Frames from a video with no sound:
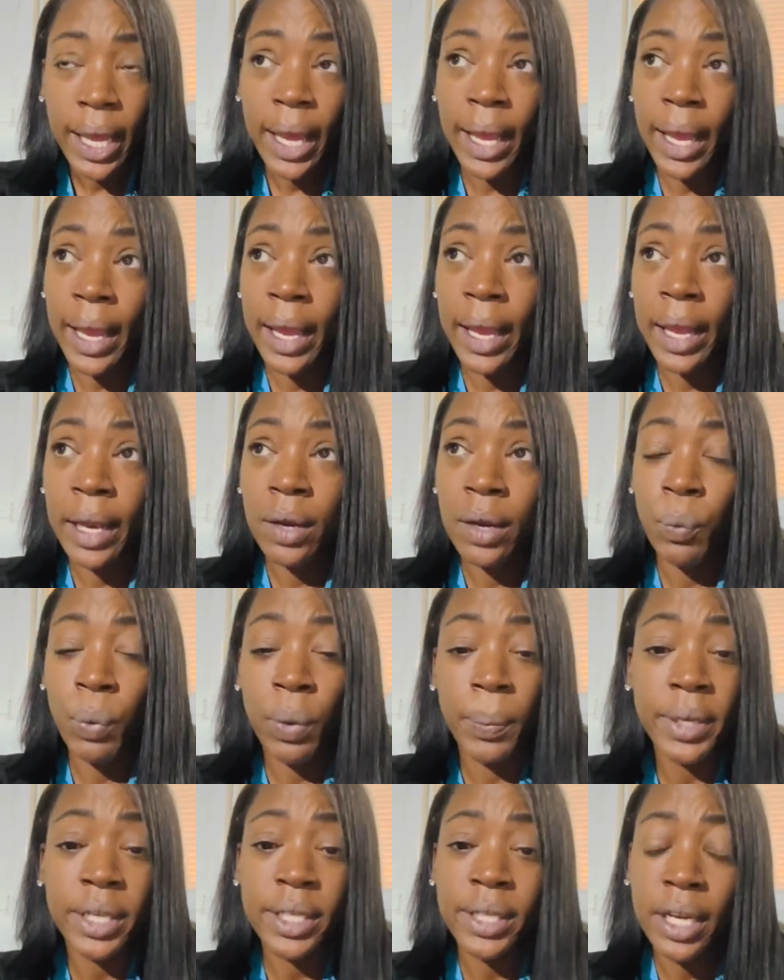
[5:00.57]
and we
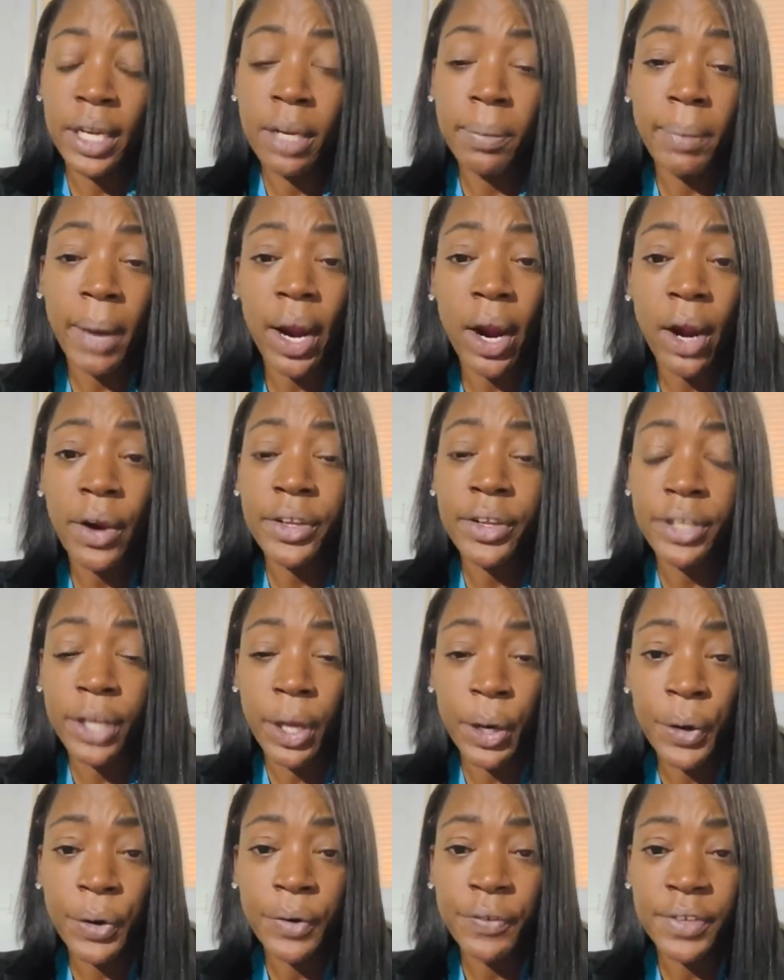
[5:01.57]
would study by
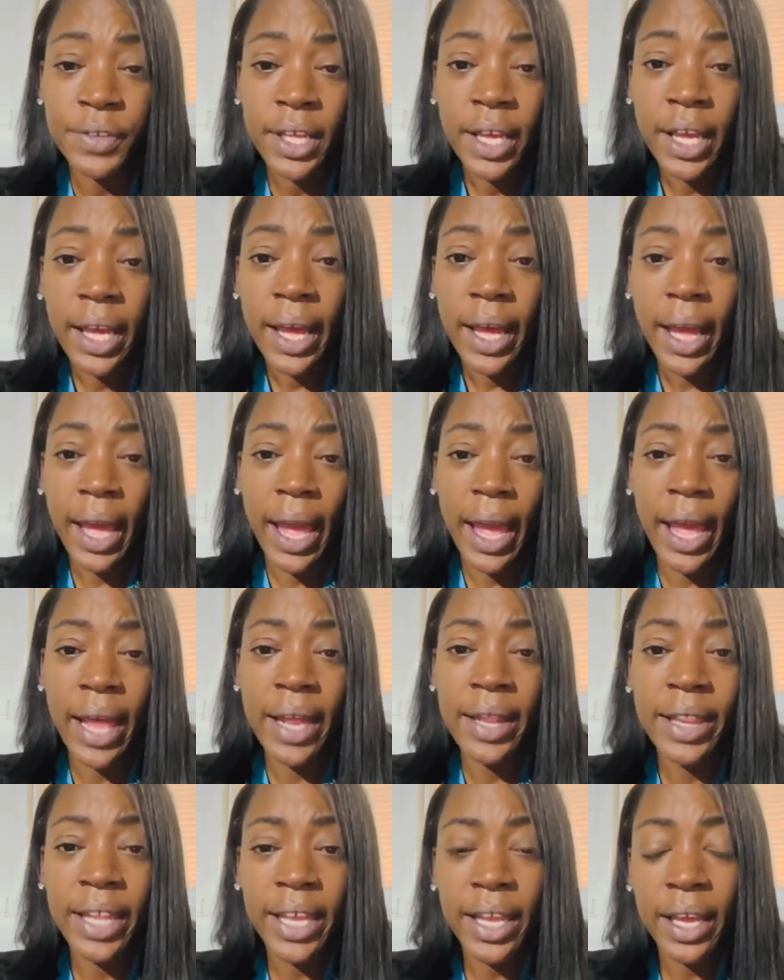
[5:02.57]
ourselves,
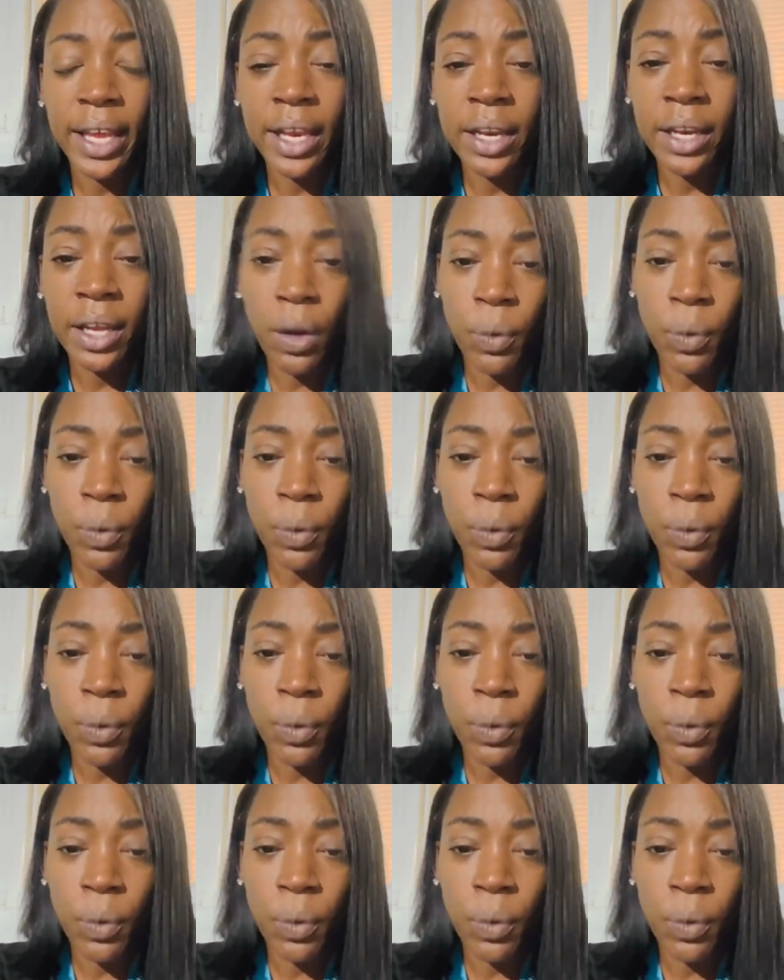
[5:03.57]
and then